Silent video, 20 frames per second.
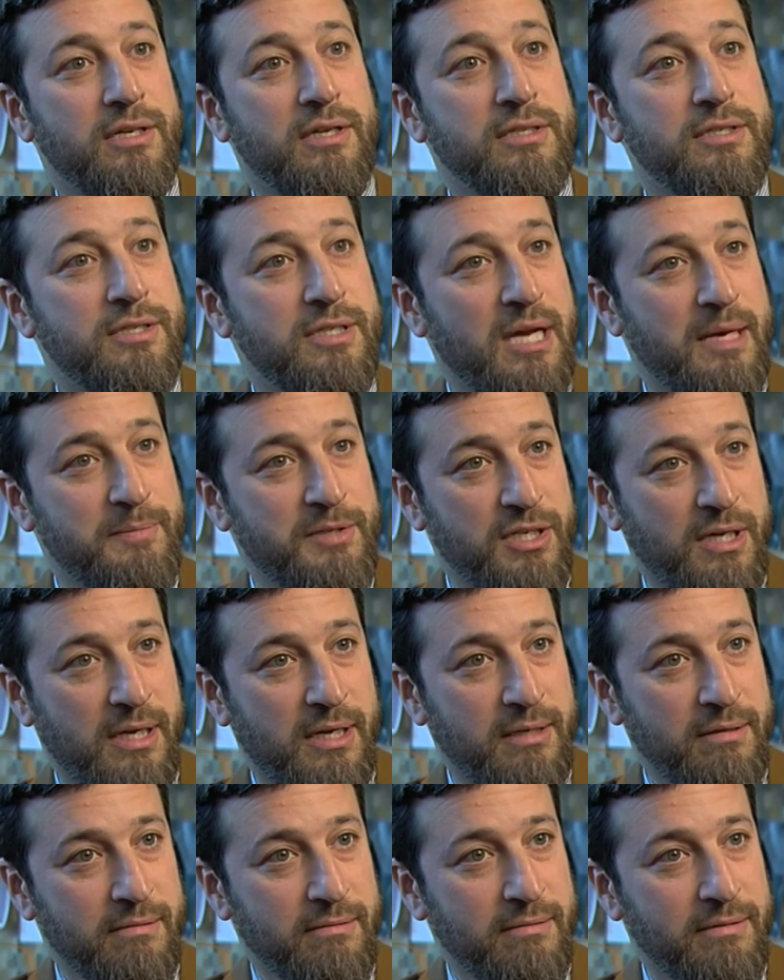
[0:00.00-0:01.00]
guard stop
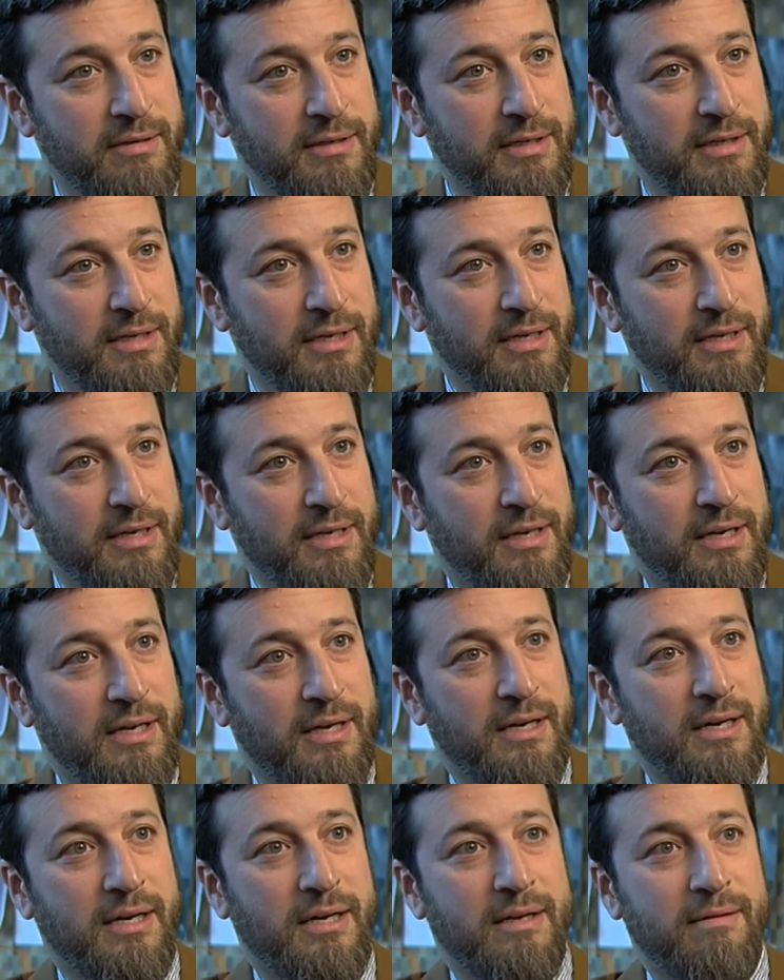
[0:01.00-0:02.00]
sign.
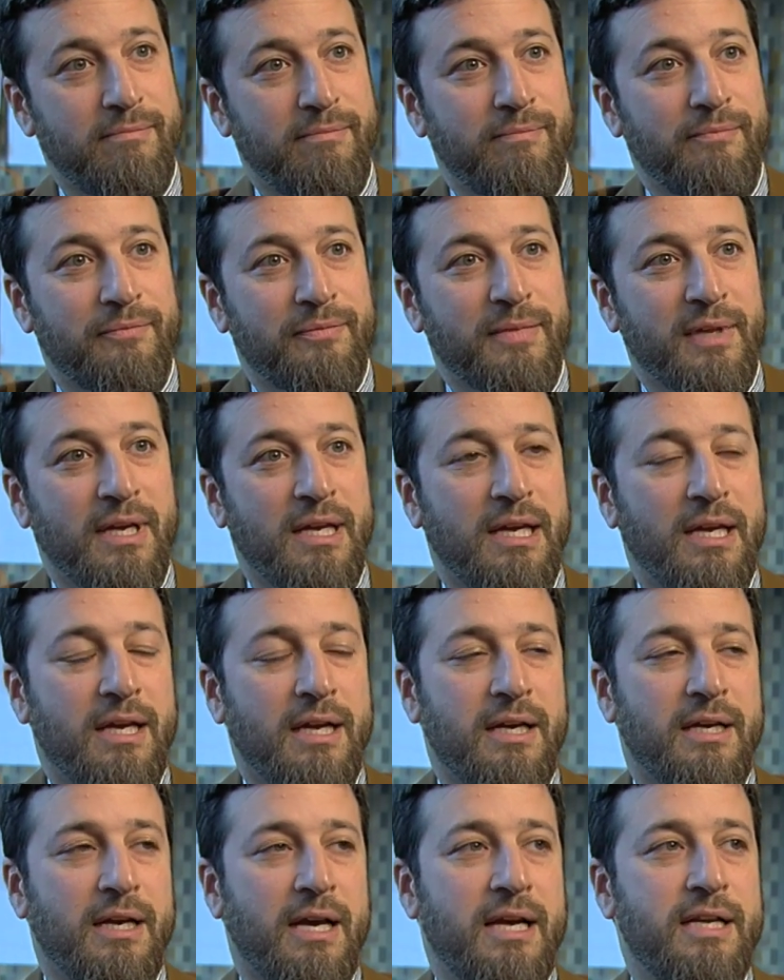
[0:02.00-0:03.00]
Um,
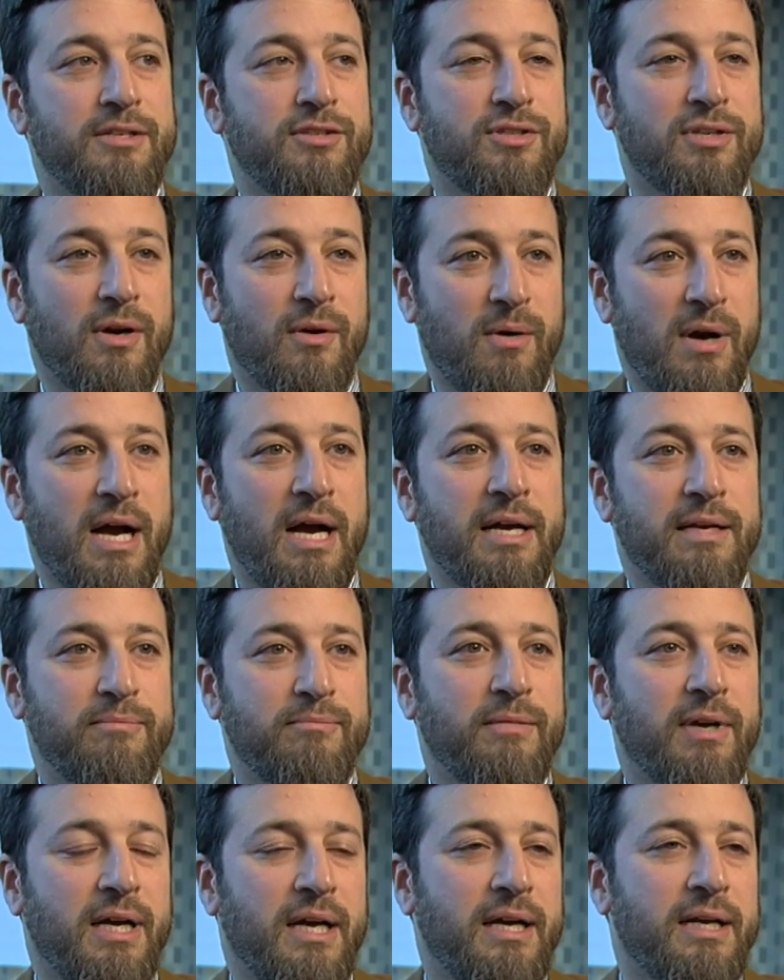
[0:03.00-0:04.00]
and so I,
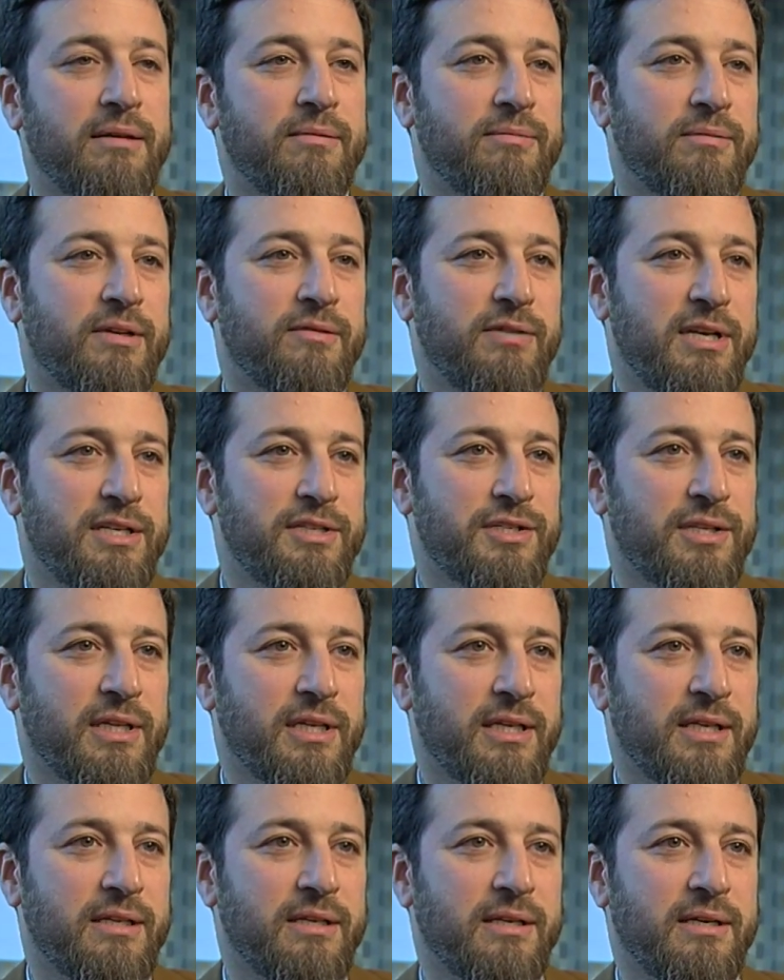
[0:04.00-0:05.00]
I
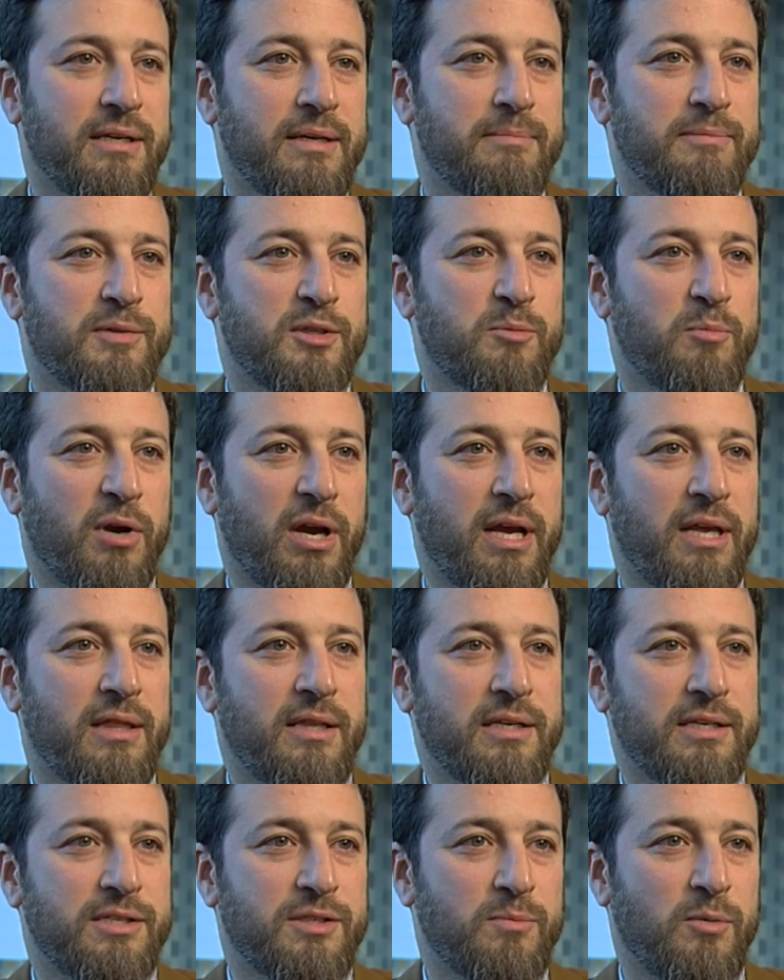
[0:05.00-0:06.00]
eventually um, sprayed
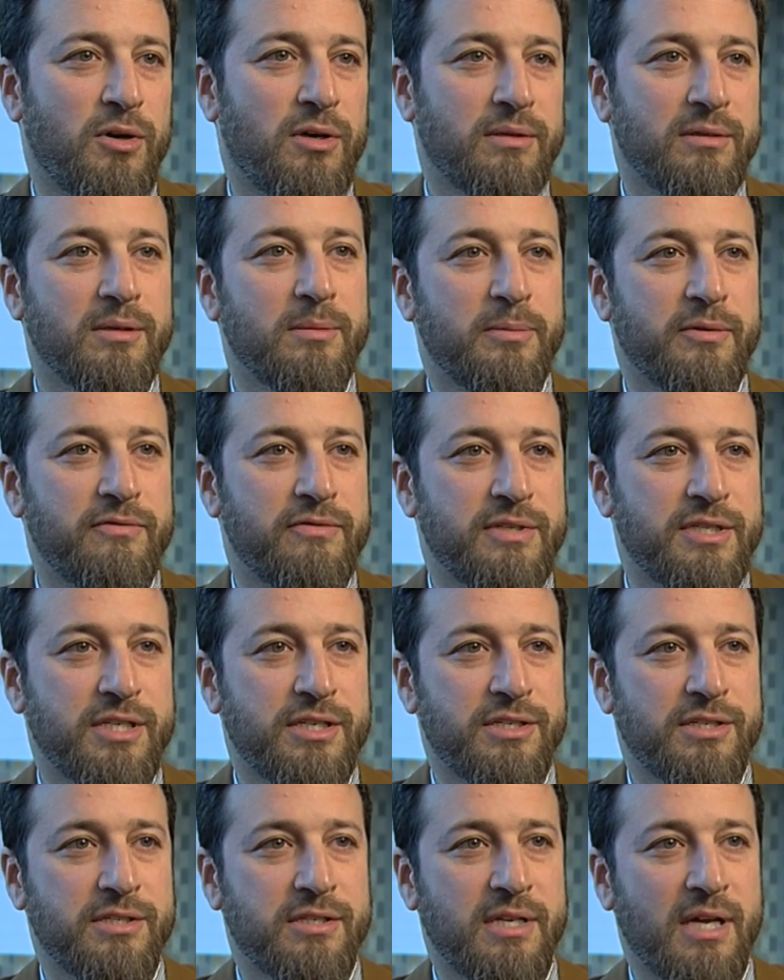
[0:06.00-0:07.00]
this small group of
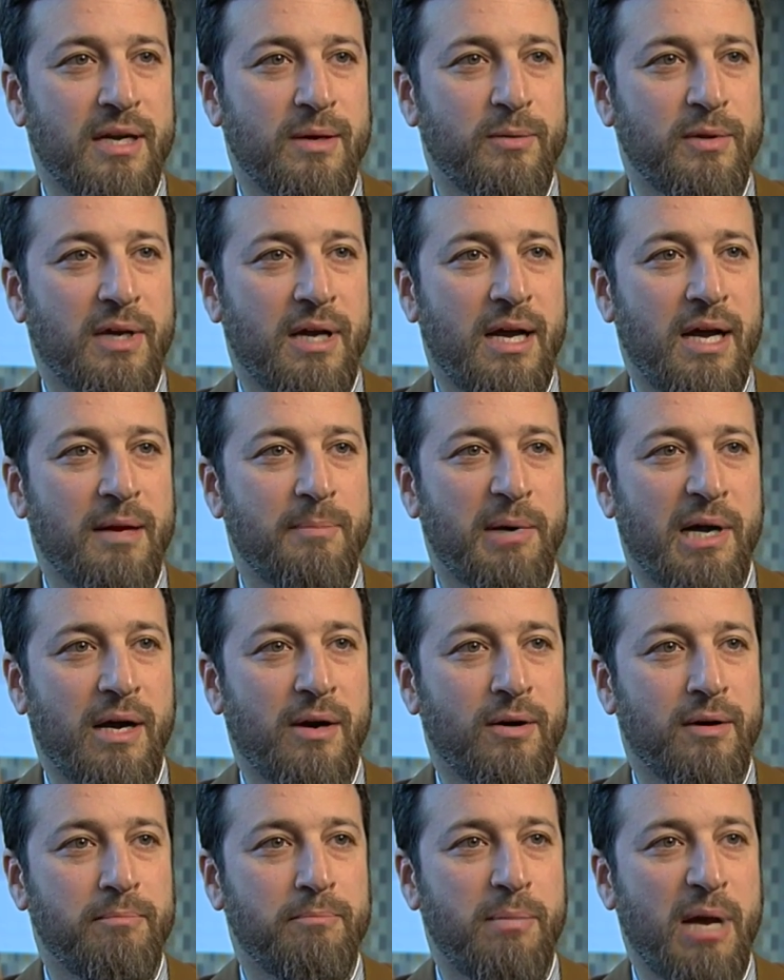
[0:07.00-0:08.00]
physicians down with a high
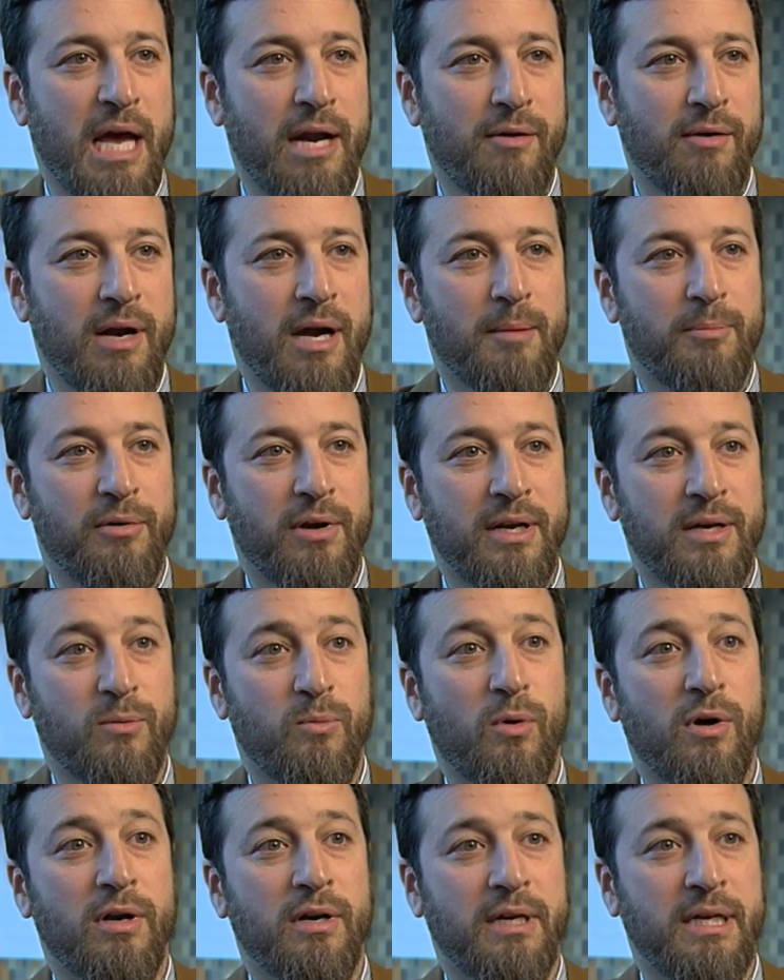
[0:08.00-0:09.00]
power battery operated
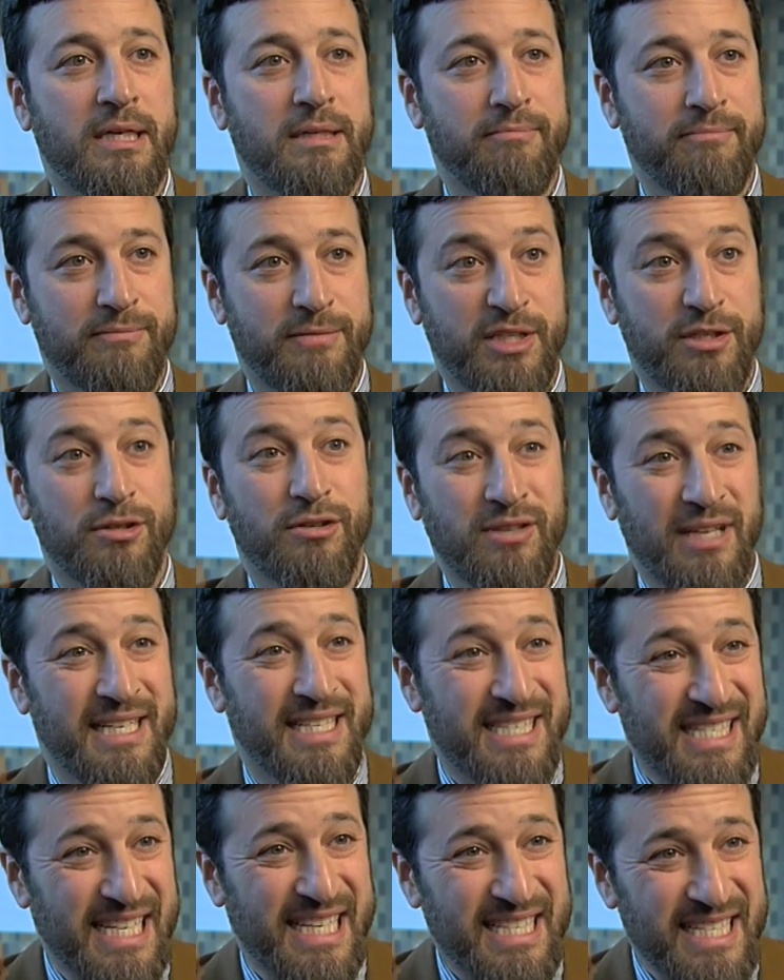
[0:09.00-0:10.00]
water gun that took like
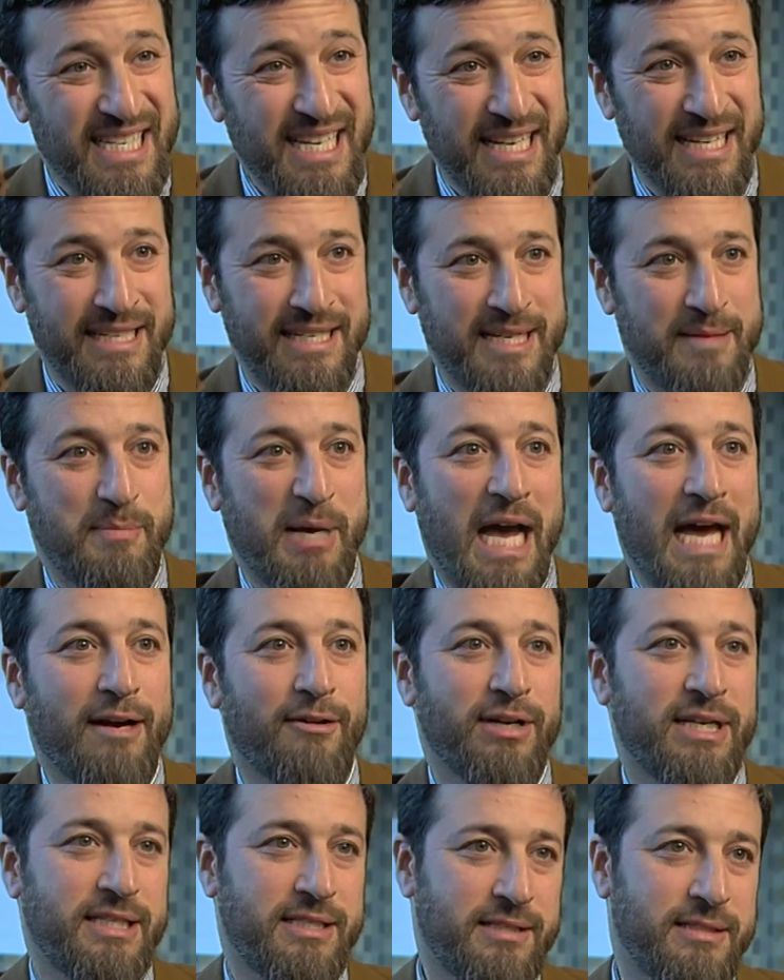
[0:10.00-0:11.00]
sixteen D
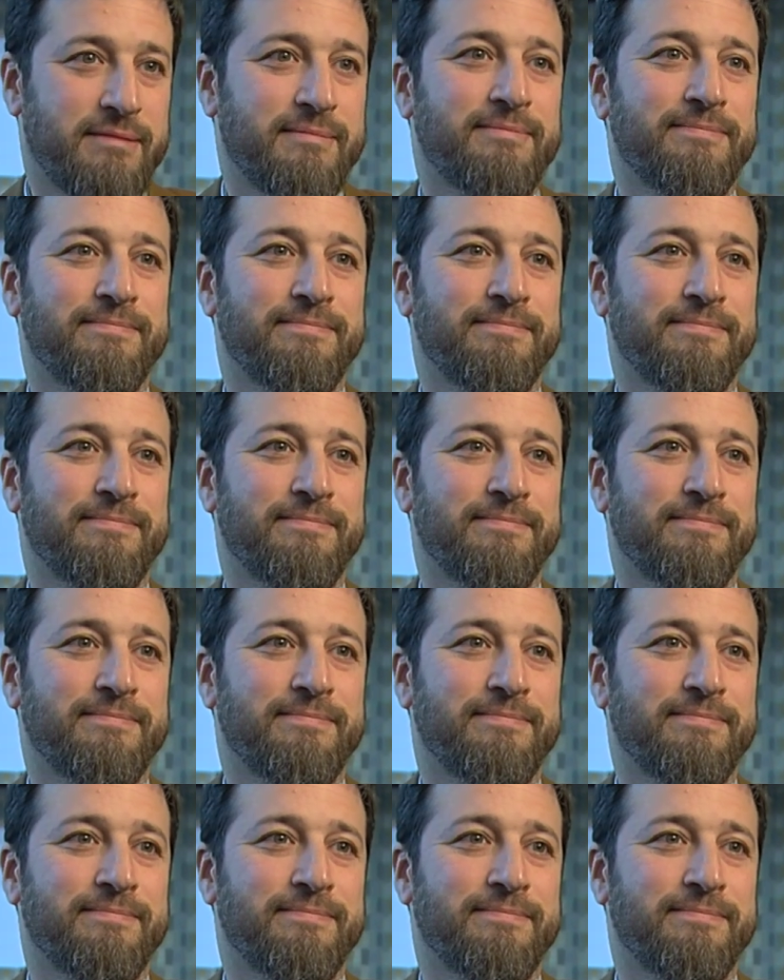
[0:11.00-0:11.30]
batteries.